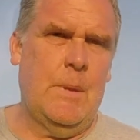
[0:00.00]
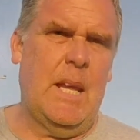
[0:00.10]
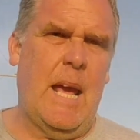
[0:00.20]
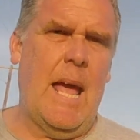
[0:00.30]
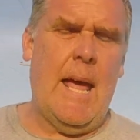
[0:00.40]

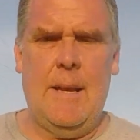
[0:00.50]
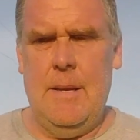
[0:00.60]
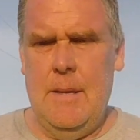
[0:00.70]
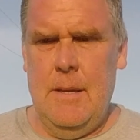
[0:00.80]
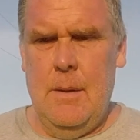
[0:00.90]
and I had
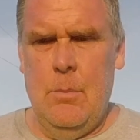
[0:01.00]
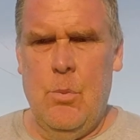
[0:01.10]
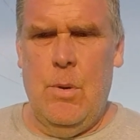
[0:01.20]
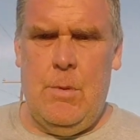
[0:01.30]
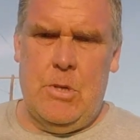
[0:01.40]

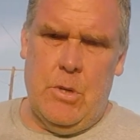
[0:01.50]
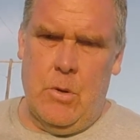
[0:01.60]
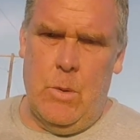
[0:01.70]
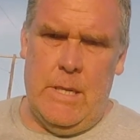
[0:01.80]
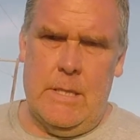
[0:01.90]
premature
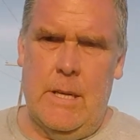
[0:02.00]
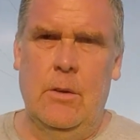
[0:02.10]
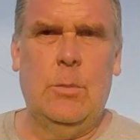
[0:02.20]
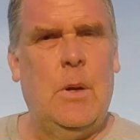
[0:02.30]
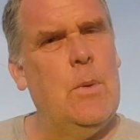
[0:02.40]
queen
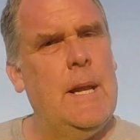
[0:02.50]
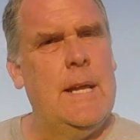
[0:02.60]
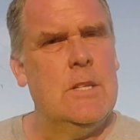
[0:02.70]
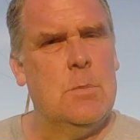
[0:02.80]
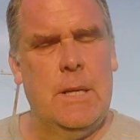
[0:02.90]
cells, but I went
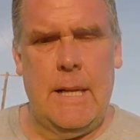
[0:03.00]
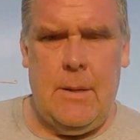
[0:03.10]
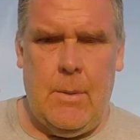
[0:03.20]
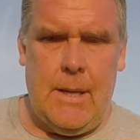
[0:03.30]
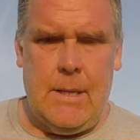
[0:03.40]
ahead and split
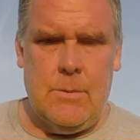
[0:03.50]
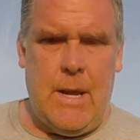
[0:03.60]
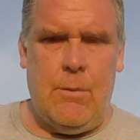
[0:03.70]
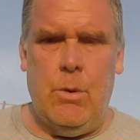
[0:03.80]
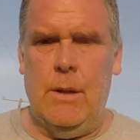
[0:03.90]
anyway because
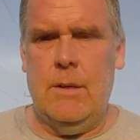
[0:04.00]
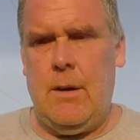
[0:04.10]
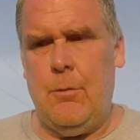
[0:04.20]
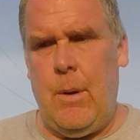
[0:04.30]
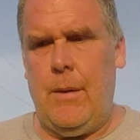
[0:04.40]
we had really
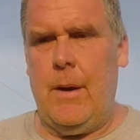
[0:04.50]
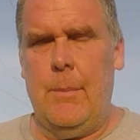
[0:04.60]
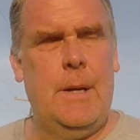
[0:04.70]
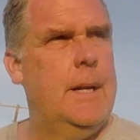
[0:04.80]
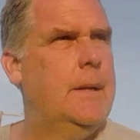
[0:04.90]
tough weather
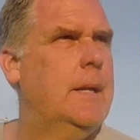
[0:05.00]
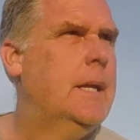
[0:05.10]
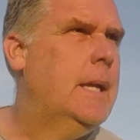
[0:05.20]
coming in,